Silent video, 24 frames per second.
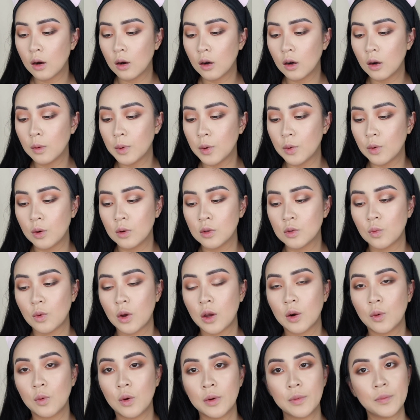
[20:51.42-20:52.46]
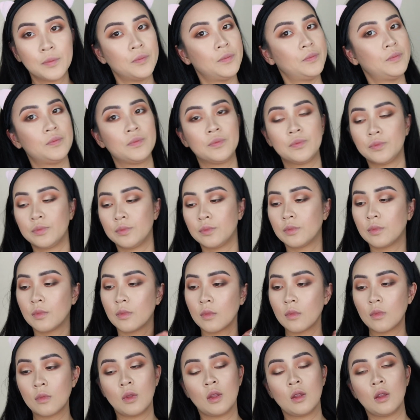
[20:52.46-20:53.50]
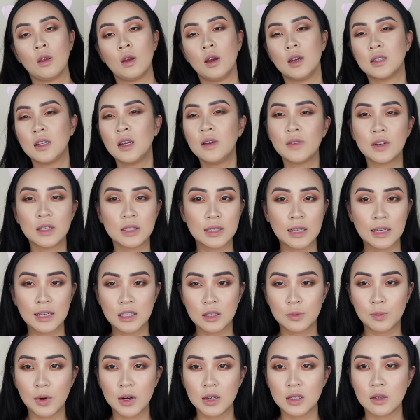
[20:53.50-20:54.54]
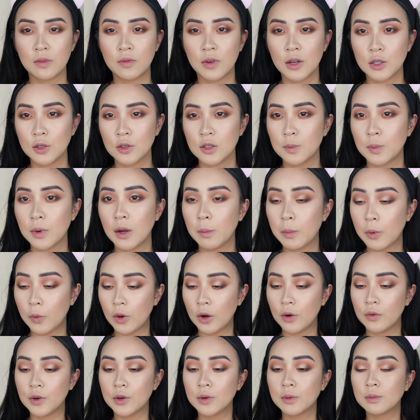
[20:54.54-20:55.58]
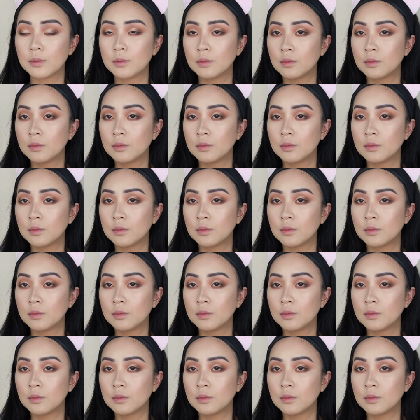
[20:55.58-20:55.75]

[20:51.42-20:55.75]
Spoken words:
Urban Rose Water one. It's not even a setting spray, it's a facial spray, but whatever.